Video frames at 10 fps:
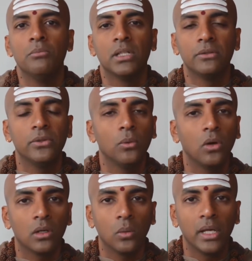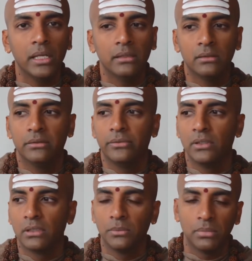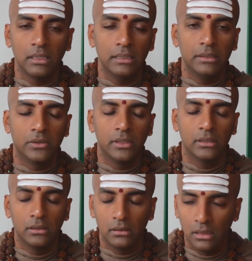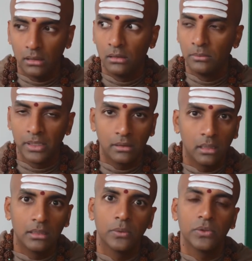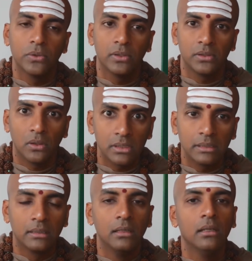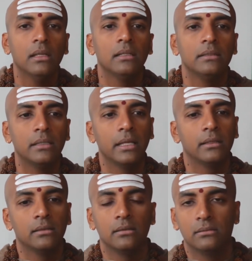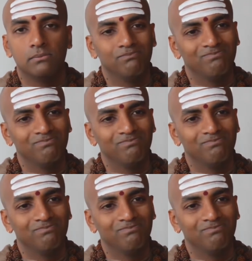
But if you walk away and you feel completely drained and you go, oh my God, that was so exhausting, then